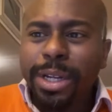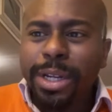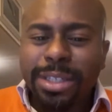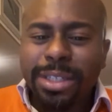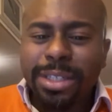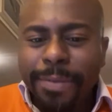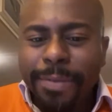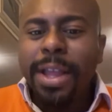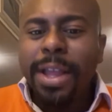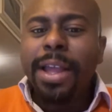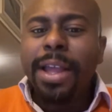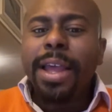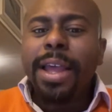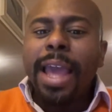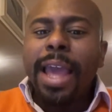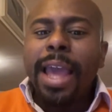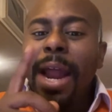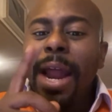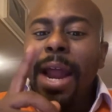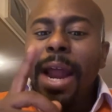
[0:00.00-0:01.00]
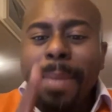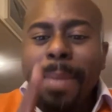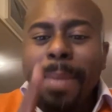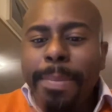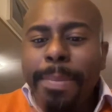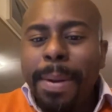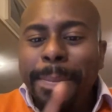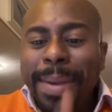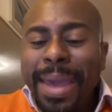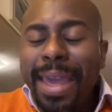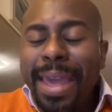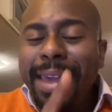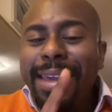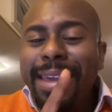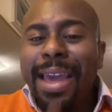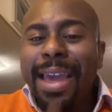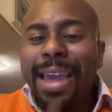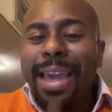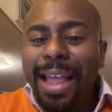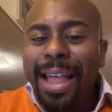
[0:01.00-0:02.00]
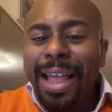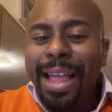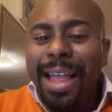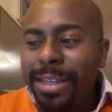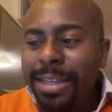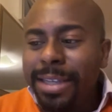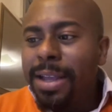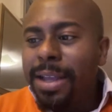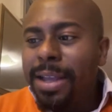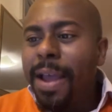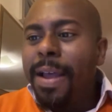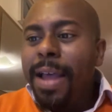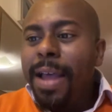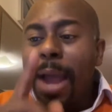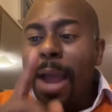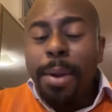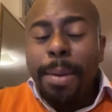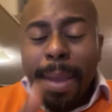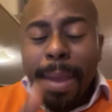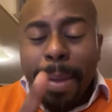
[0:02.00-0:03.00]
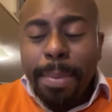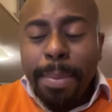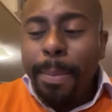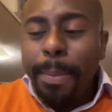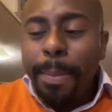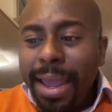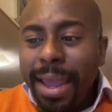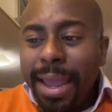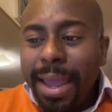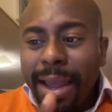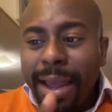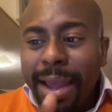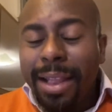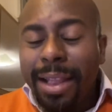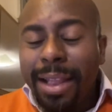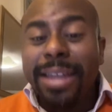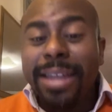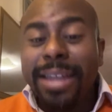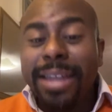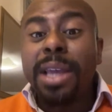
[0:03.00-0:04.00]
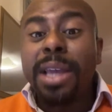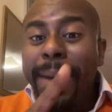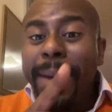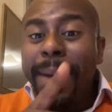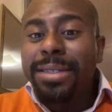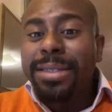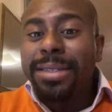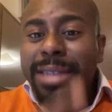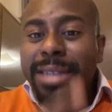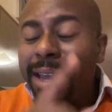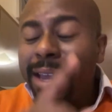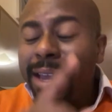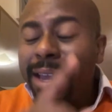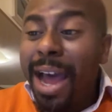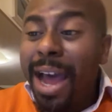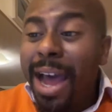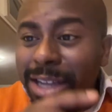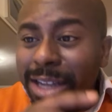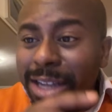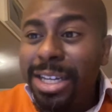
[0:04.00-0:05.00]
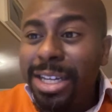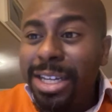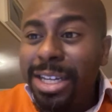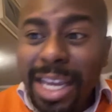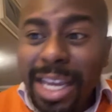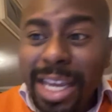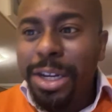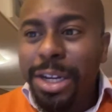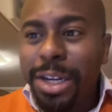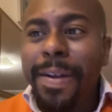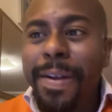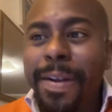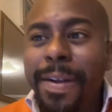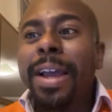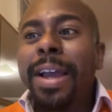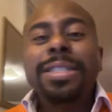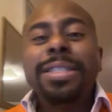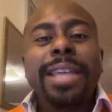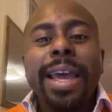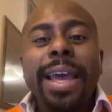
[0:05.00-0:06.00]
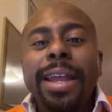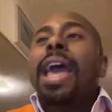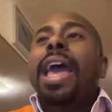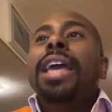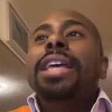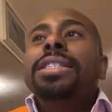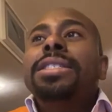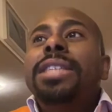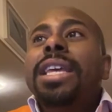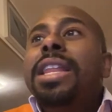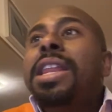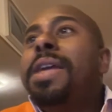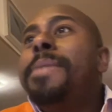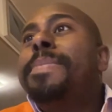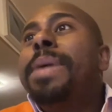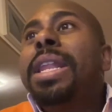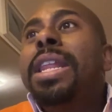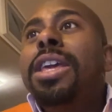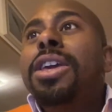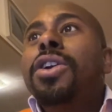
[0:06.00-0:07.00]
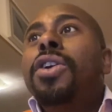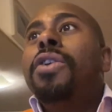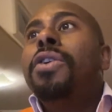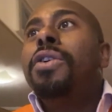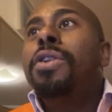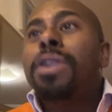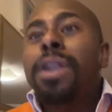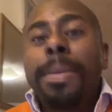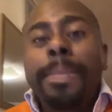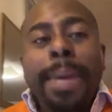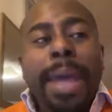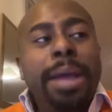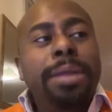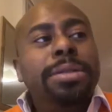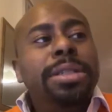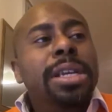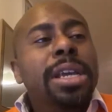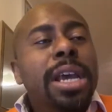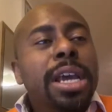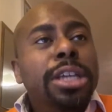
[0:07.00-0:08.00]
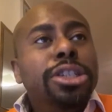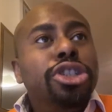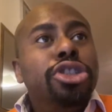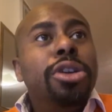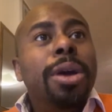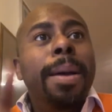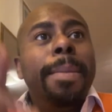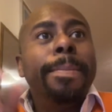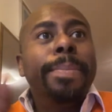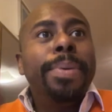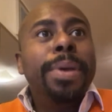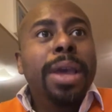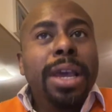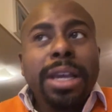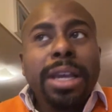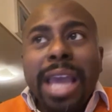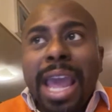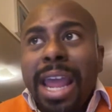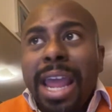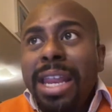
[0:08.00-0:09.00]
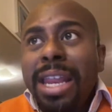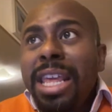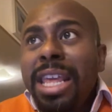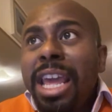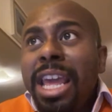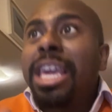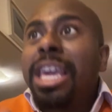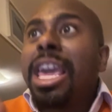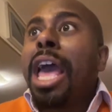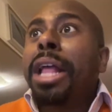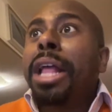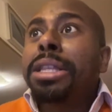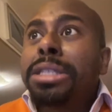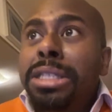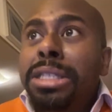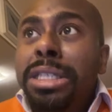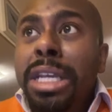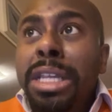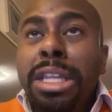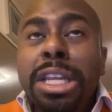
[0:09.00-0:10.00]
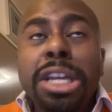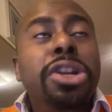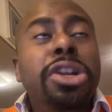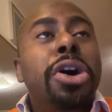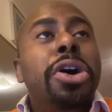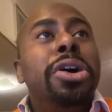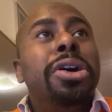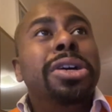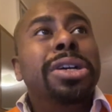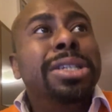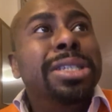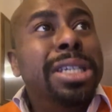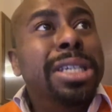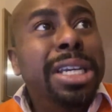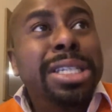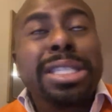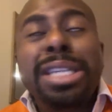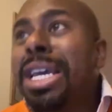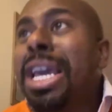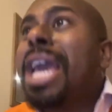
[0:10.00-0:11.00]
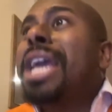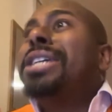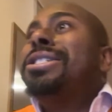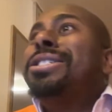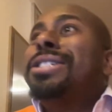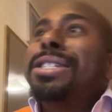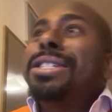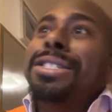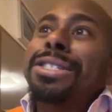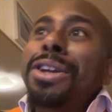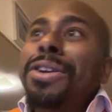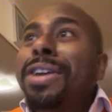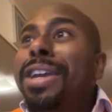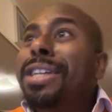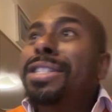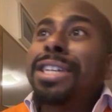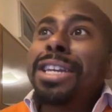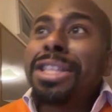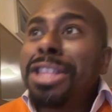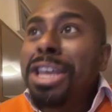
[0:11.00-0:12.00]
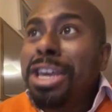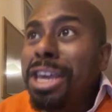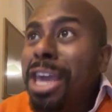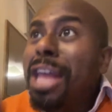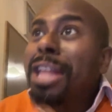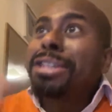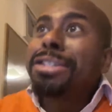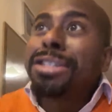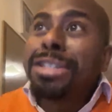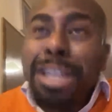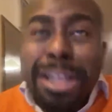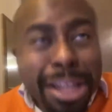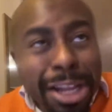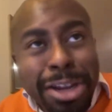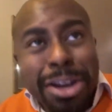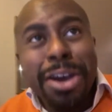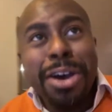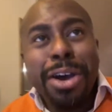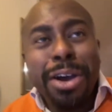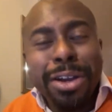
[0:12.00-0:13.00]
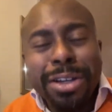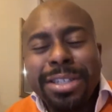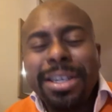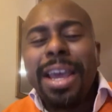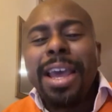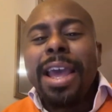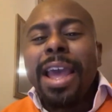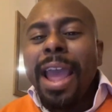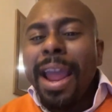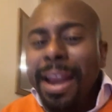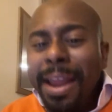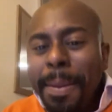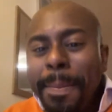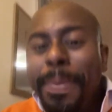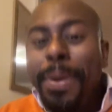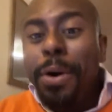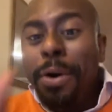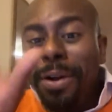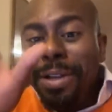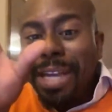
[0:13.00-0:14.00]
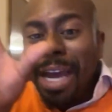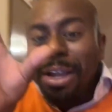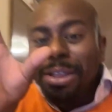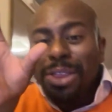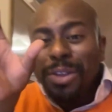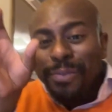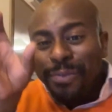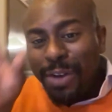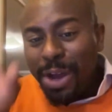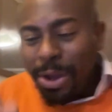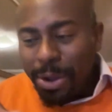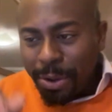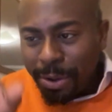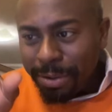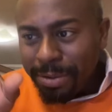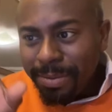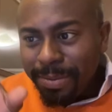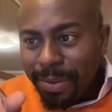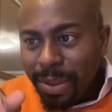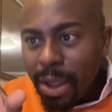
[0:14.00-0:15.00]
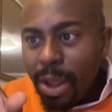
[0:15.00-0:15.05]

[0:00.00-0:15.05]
stuff. And I remember being in class and my psychology teacher said, has anybody heard about Trump and the cats and the dogs? He said Haitians are eating the cats and the dogs. And he pulled out the phone